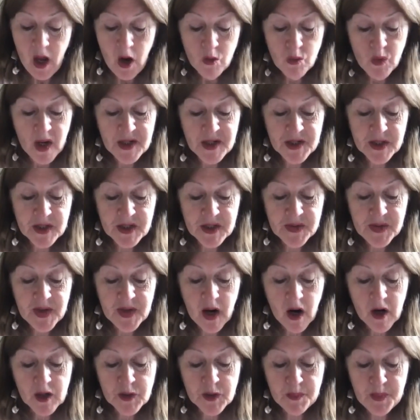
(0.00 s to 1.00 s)
Writing to the
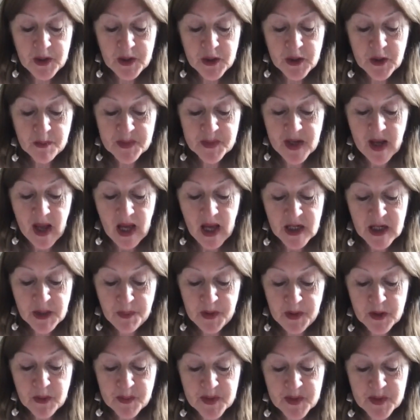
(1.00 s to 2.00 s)
Archbishops and
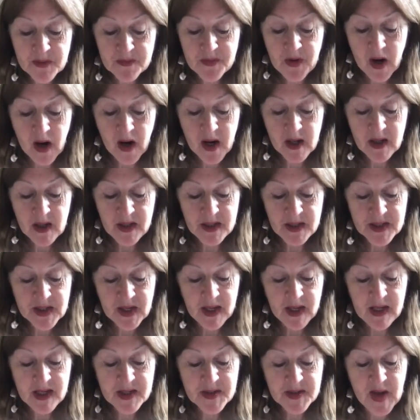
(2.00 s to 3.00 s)
Bishops of Ireland
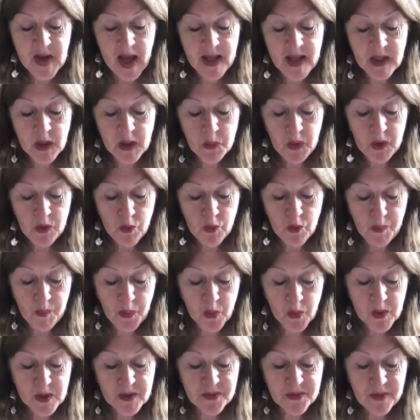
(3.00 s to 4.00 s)
in his annual
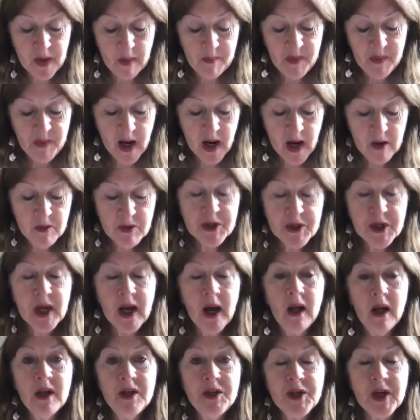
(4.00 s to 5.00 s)
report from the Irish
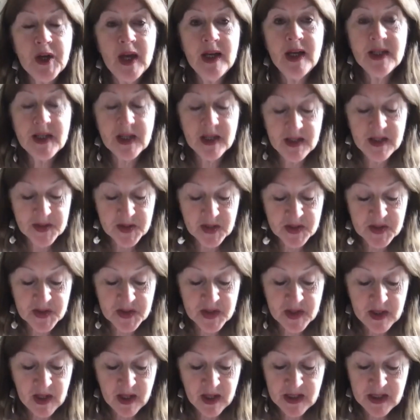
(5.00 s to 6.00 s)
College
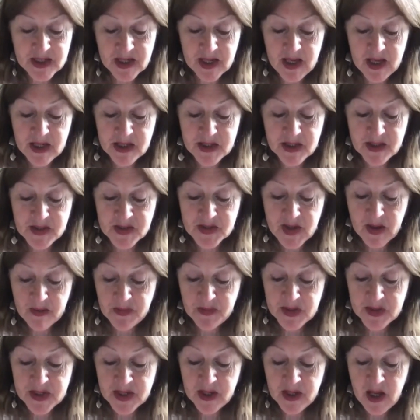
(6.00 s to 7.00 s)
1869 to
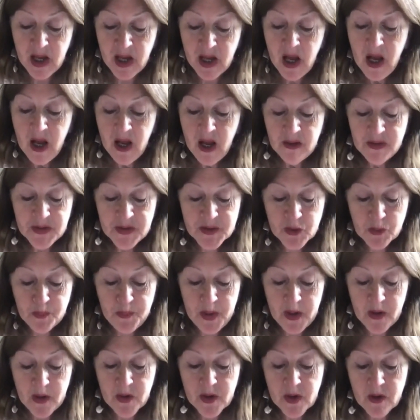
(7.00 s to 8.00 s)
1870, the
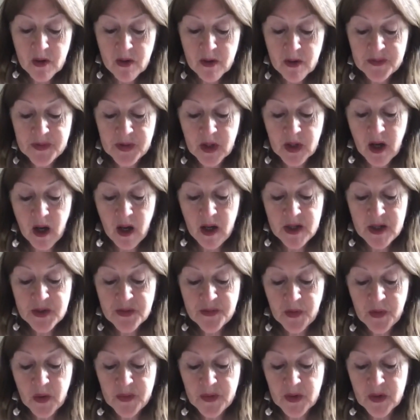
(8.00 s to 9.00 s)
superior of the college,
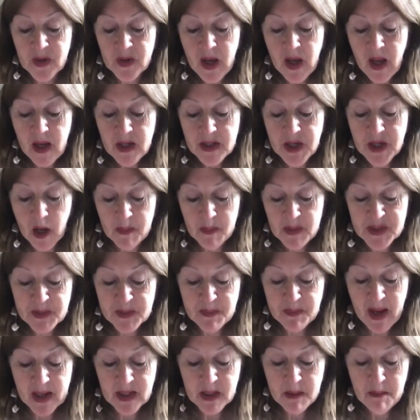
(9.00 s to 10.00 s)
Father Thomas
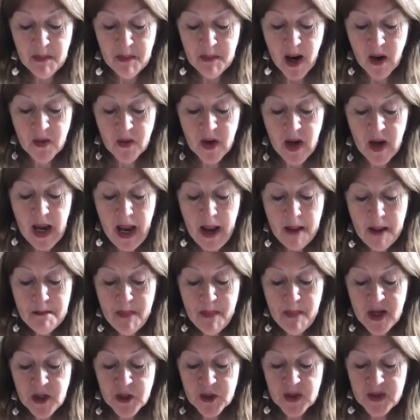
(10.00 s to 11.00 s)
McNamara,
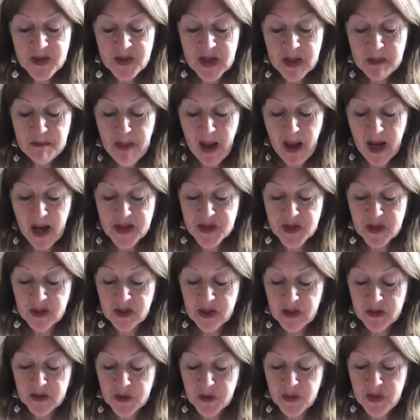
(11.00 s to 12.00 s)
mentions in passing
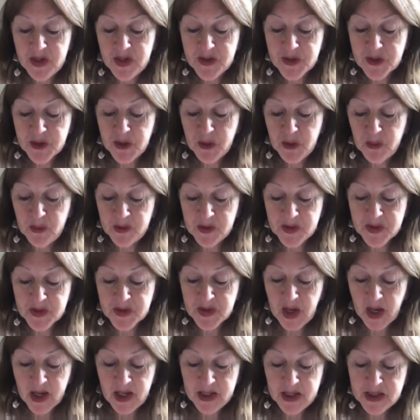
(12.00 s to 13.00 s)
that 3 students
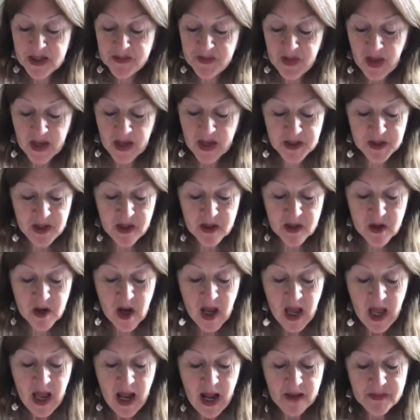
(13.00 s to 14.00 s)
died that year
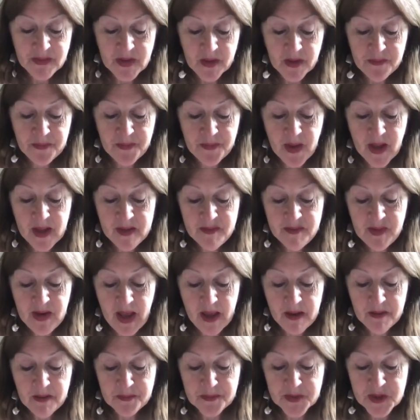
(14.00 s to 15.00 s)
and that 5
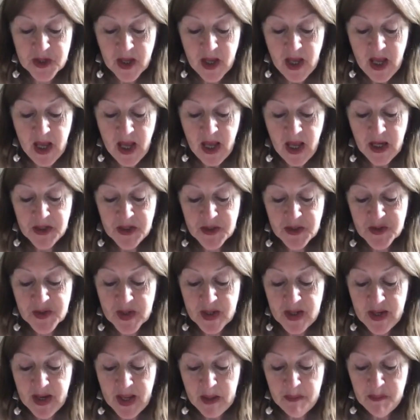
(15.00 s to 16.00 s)
left. He
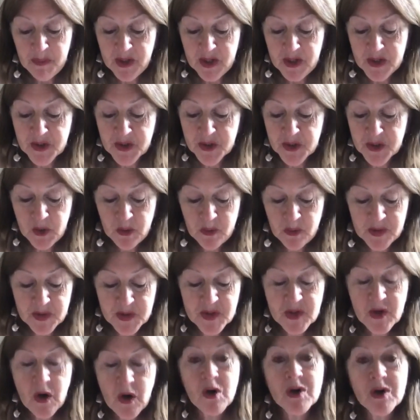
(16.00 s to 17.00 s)
doesn't name these
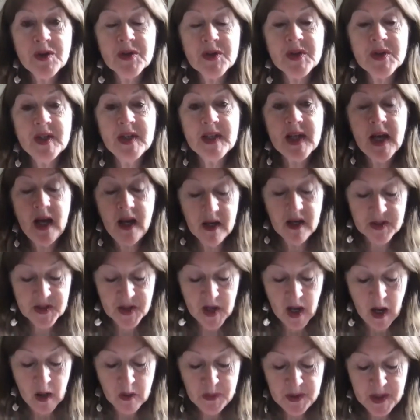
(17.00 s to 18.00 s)
students, nor does he tell us
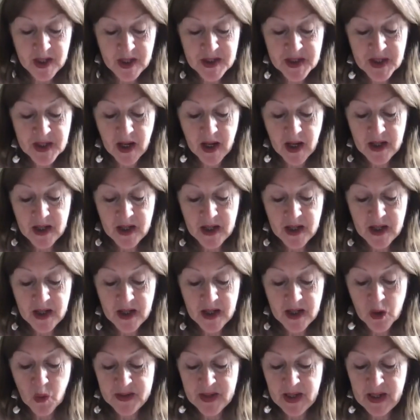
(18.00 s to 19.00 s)
how they died
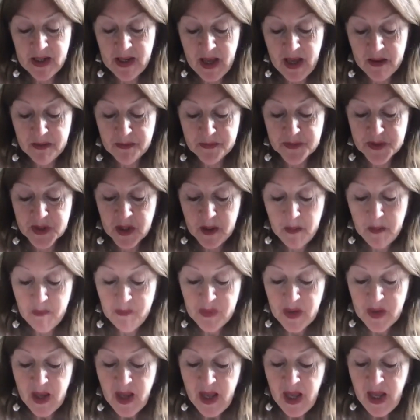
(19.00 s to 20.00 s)
or why they left.
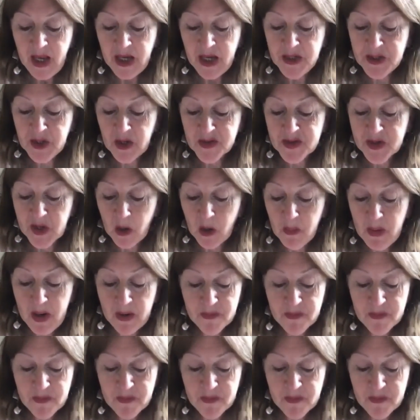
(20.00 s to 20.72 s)
He does,